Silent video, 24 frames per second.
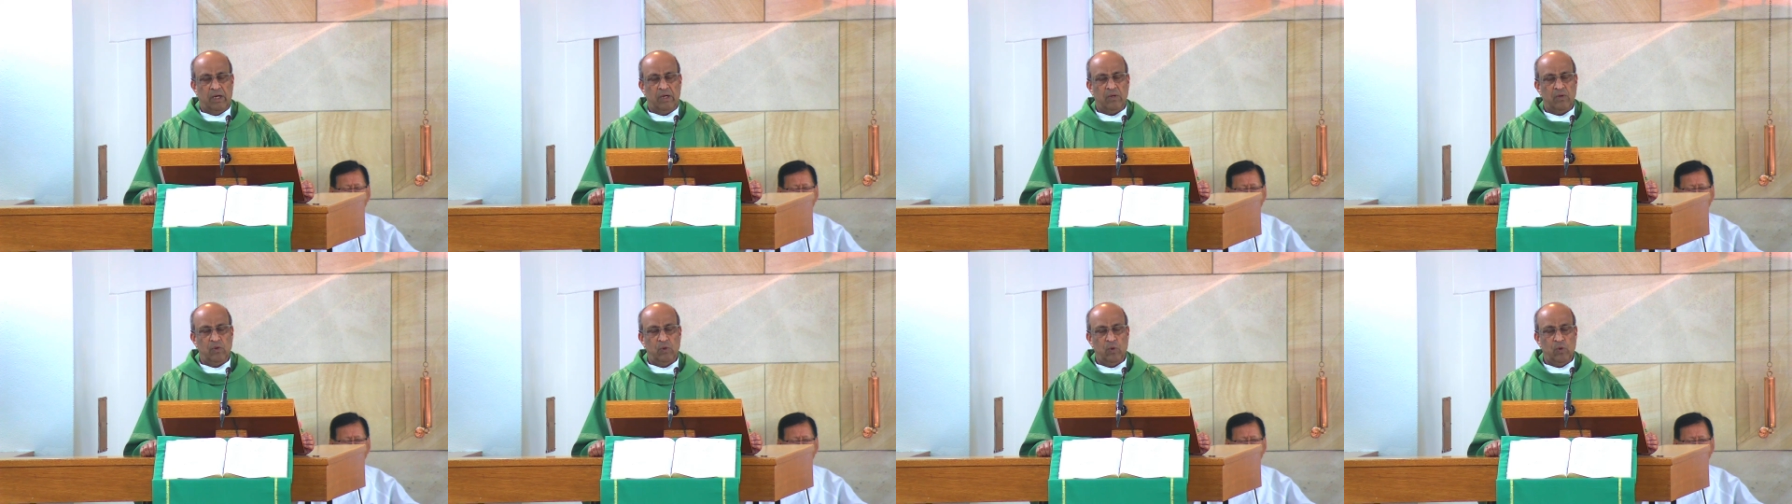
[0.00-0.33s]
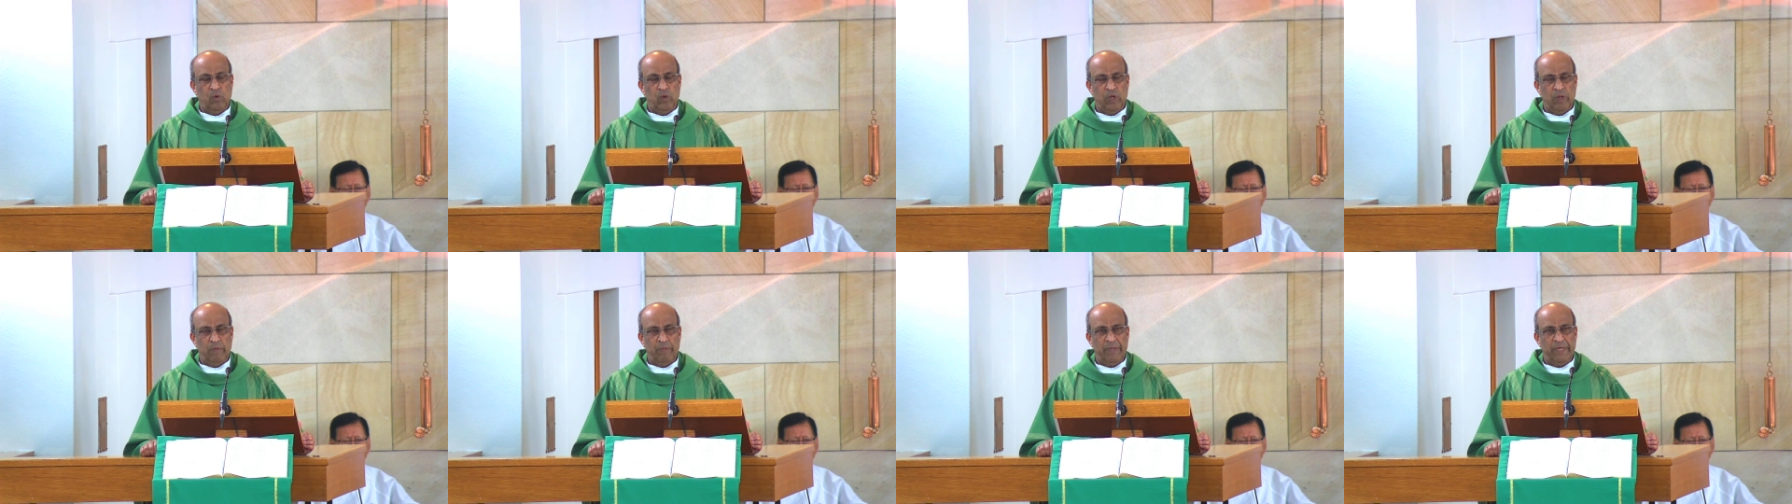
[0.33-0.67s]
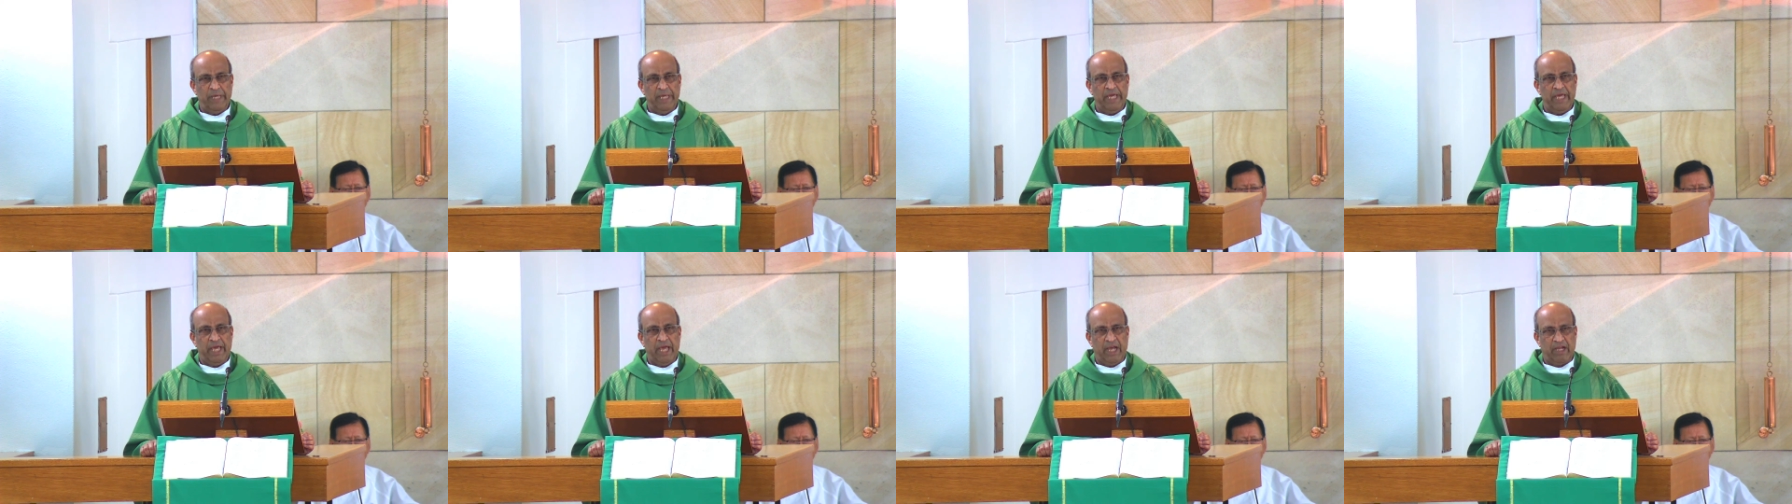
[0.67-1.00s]
who will
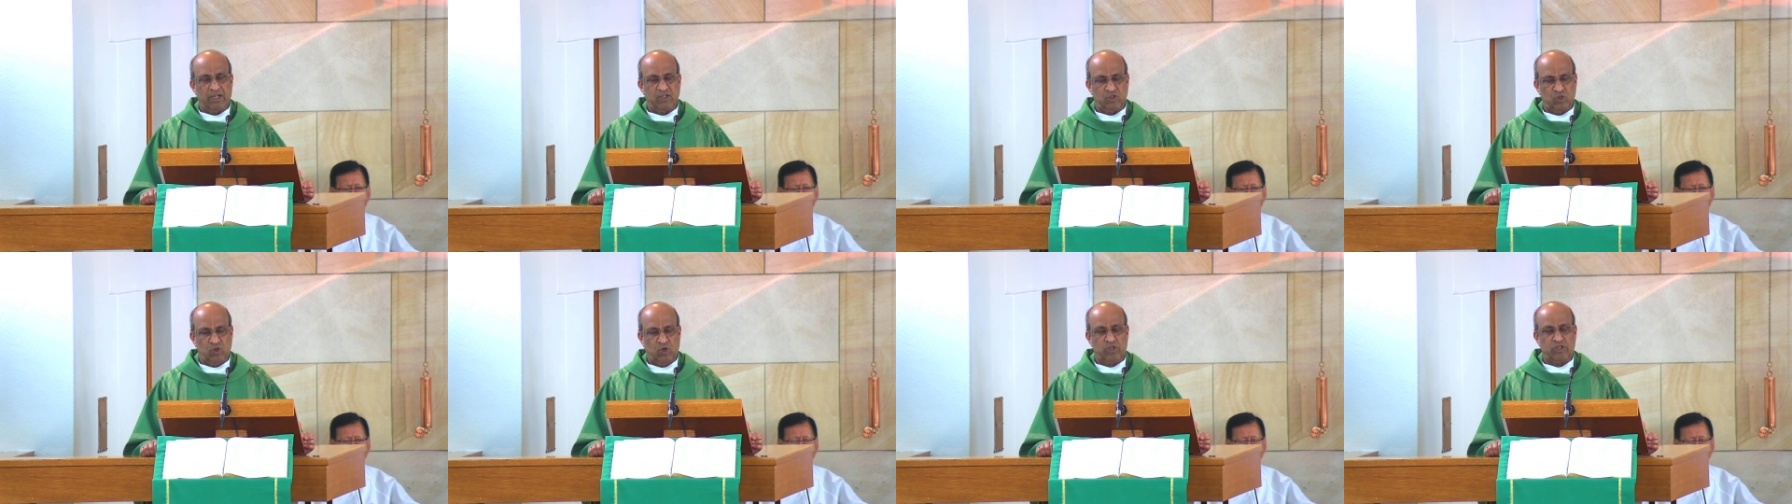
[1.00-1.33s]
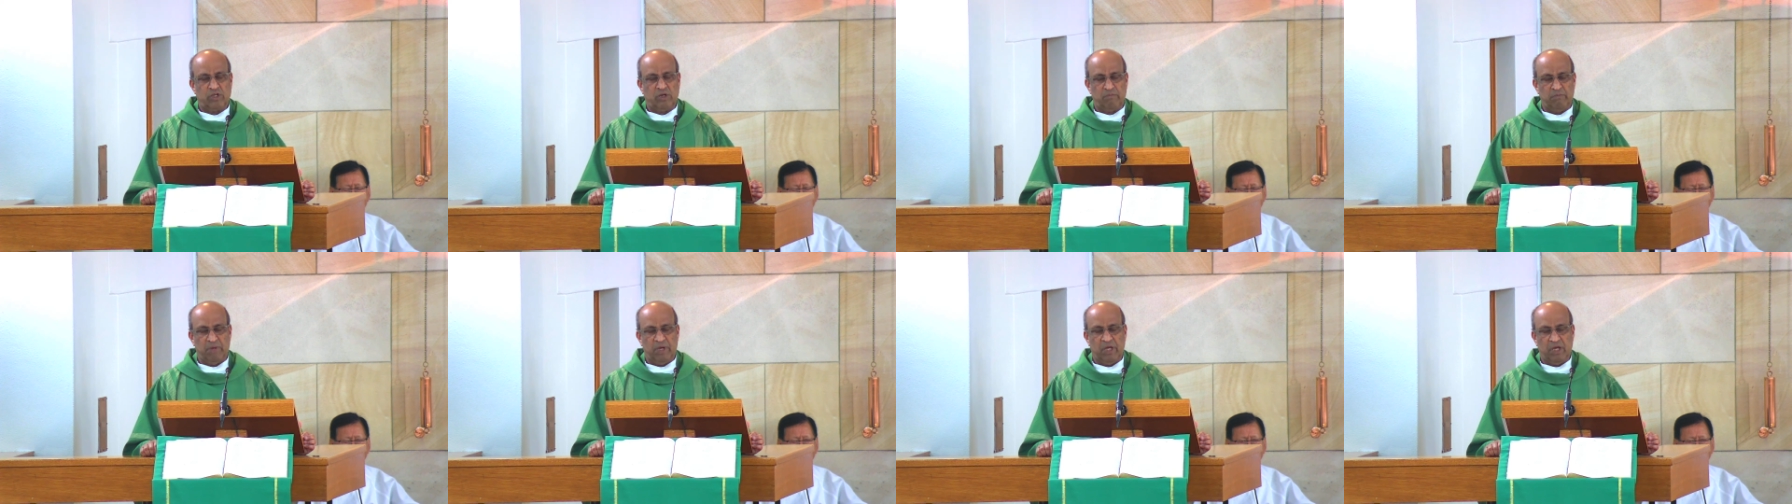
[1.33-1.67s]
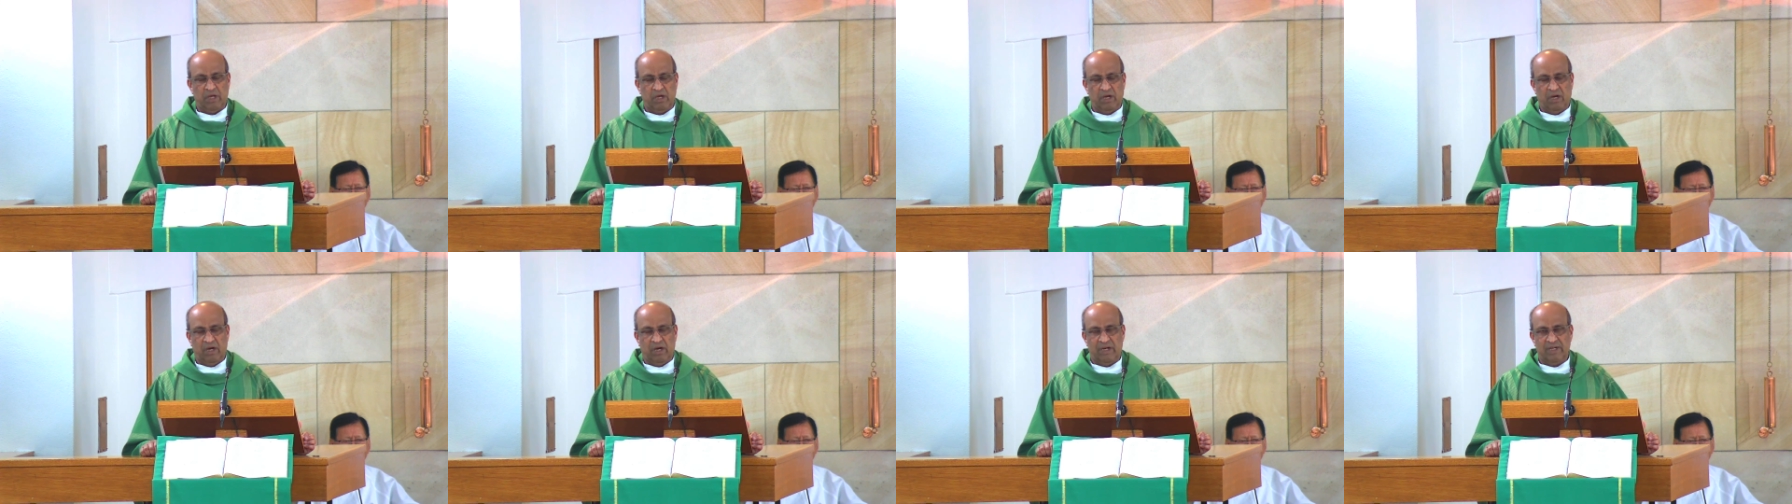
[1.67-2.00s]
be exalted by
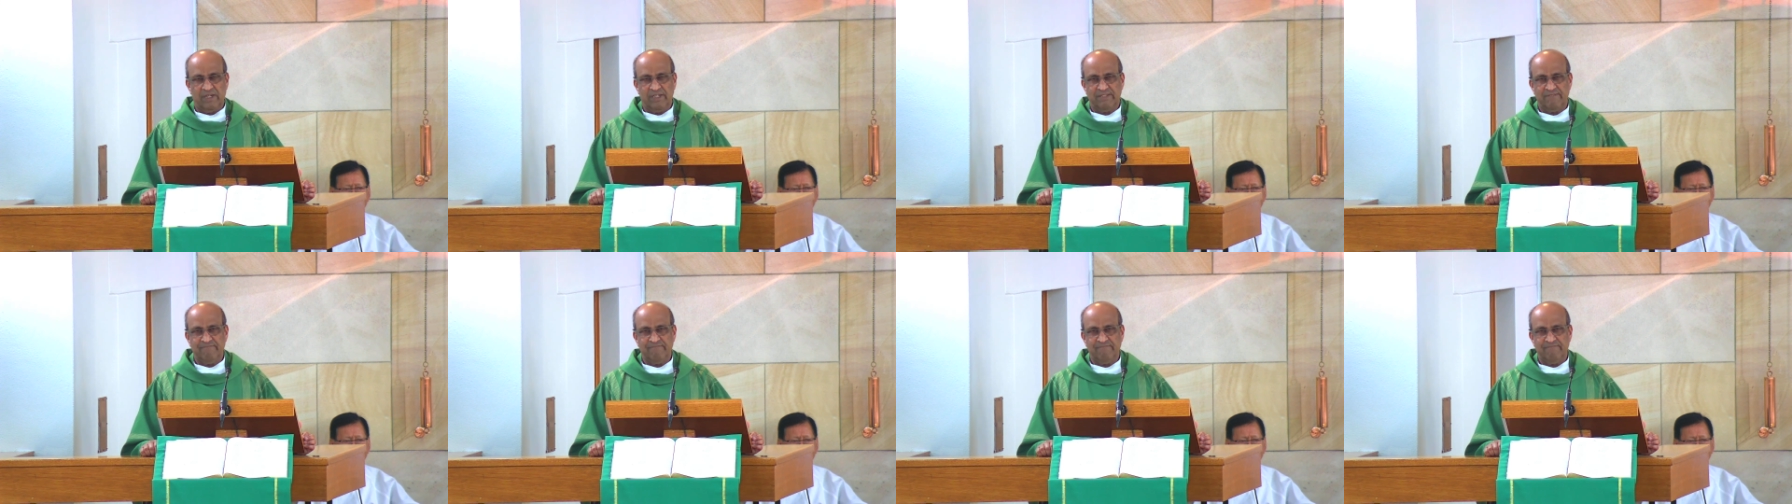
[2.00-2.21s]
God.